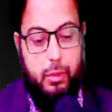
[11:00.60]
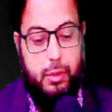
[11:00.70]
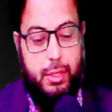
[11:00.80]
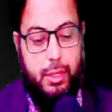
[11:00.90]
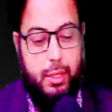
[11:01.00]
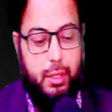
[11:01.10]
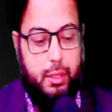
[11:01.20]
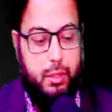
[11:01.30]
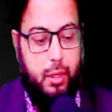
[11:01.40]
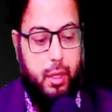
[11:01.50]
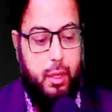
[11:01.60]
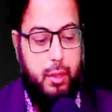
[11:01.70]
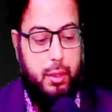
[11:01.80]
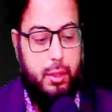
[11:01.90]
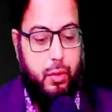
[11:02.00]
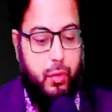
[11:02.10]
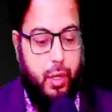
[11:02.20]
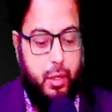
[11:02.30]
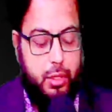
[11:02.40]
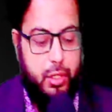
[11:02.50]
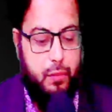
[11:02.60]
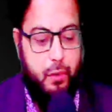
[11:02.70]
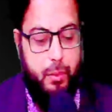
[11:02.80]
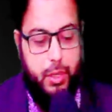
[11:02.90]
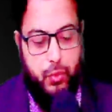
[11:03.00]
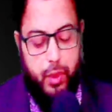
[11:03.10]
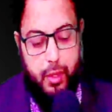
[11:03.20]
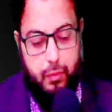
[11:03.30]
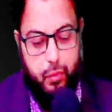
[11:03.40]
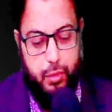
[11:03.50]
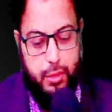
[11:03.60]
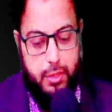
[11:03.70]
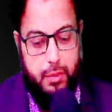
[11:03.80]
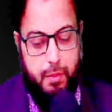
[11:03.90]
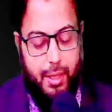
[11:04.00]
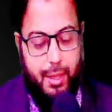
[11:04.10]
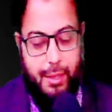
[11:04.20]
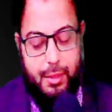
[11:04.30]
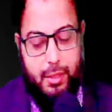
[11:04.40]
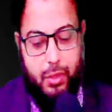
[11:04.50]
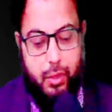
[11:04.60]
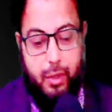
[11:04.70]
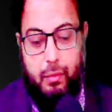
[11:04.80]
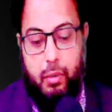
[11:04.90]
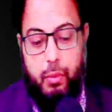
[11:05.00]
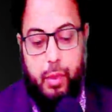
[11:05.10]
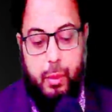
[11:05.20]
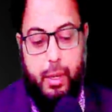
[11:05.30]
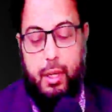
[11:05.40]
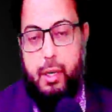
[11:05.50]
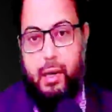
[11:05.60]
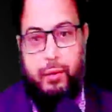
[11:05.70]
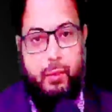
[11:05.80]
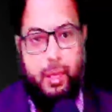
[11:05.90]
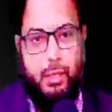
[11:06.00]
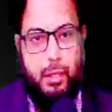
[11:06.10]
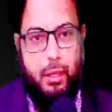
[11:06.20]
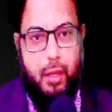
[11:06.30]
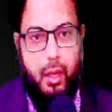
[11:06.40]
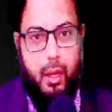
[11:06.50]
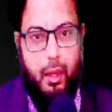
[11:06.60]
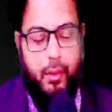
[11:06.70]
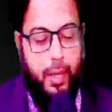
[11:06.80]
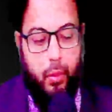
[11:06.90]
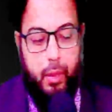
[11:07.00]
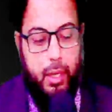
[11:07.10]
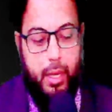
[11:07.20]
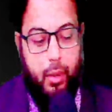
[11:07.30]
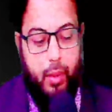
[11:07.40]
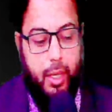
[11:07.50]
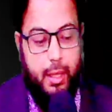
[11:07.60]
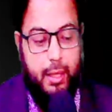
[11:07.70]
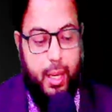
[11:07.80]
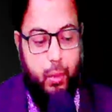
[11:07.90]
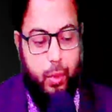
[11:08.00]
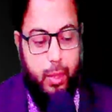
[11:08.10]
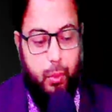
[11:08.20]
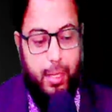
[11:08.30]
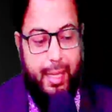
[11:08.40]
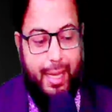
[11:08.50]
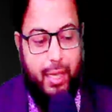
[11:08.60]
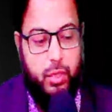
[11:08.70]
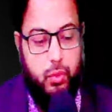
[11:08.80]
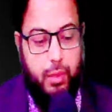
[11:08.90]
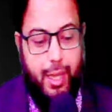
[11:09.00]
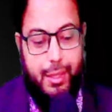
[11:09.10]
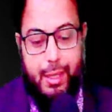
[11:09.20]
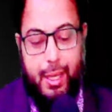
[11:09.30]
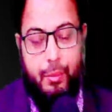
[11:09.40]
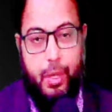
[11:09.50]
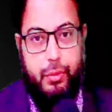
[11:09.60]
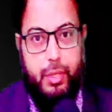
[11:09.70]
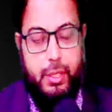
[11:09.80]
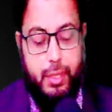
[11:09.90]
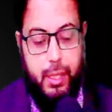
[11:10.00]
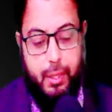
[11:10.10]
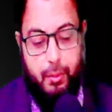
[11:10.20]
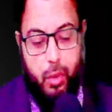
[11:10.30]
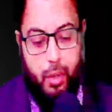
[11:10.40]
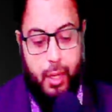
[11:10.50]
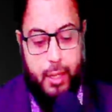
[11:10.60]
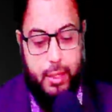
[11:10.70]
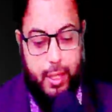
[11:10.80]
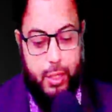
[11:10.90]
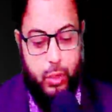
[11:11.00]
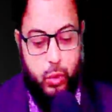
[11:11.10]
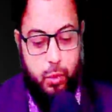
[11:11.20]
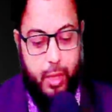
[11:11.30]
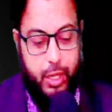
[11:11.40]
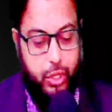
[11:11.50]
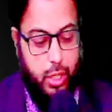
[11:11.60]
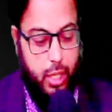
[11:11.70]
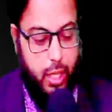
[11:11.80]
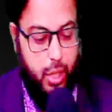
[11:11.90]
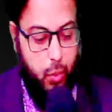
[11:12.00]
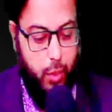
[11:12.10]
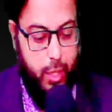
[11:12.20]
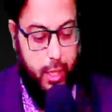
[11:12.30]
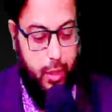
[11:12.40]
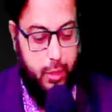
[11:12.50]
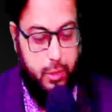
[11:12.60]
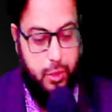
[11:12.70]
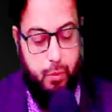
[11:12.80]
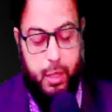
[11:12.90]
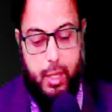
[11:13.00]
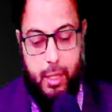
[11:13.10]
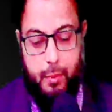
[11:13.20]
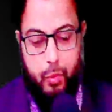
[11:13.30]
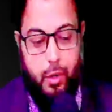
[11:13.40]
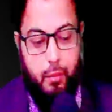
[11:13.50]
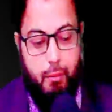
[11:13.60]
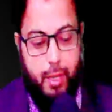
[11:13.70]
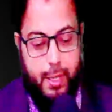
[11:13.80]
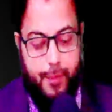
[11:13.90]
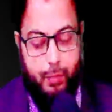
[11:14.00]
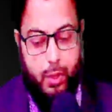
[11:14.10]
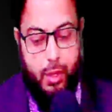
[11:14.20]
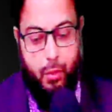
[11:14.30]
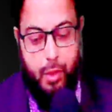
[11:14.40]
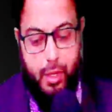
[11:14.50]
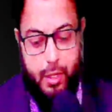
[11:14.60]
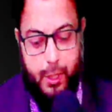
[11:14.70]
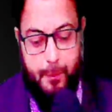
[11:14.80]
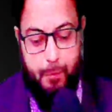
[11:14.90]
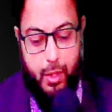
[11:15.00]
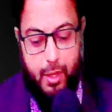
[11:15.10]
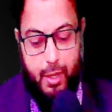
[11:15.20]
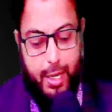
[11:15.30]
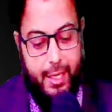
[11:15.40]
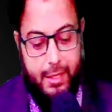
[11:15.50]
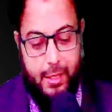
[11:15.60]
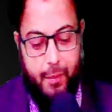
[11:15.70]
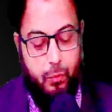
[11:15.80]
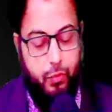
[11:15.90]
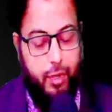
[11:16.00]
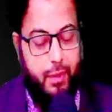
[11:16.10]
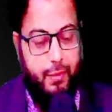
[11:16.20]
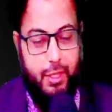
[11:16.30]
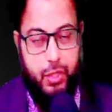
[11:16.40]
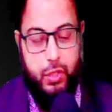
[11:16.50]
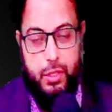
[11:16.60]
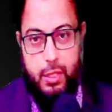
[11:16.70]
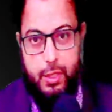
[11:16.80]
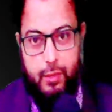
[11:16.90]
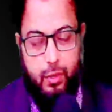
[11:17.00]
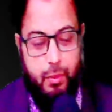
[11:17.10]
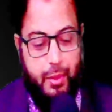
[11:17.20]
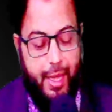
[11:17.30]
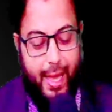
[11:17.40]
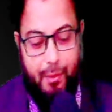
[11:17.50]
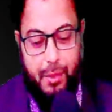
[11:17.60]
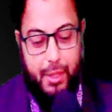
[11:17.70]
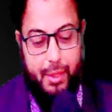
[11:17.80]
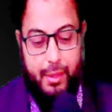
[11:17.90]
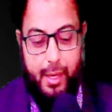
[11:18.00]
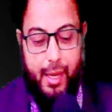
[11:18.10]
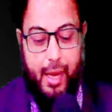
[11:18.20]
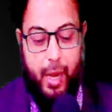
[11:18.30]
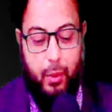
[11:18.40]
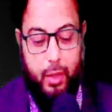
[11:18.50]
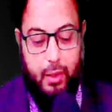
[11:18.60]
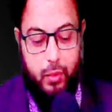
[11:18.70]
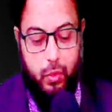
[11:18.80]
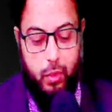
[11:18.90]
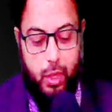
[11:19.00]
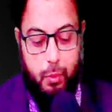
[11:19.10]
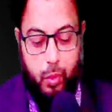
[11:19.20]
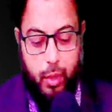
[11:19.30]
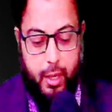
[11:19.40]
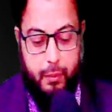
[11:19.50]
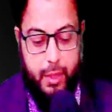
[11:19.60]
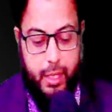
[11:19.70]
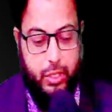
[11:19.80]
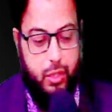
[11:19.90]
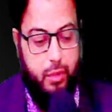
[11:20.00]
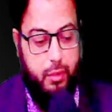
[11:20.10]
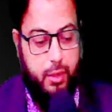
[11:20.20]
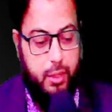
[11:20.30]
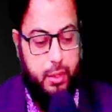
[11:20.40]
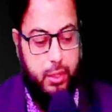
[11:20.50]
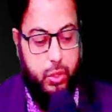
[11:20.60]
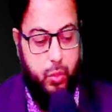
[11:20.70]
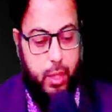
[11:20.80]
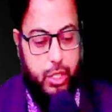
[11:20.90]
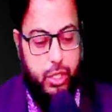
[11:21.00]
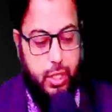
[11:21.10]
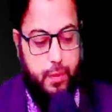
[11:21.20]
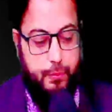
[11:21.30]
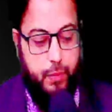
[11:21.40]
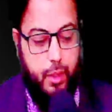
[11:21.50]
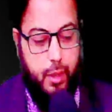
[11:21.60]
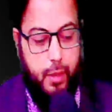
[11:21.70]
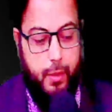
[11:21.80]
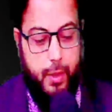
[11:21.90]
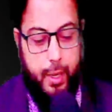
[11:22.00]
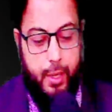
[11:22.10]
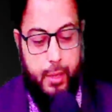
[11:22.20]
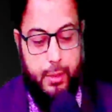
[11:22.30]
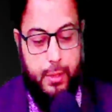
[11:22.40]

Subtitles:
see, it's not a surrender just from Israeli forces, but it is a surrender for American government. That we are done. We can do nothing about this anymore. It's too much. We cannot spend any more money. We are done. Guys, some very, very interesting development happening. I will give you more updates on the situation and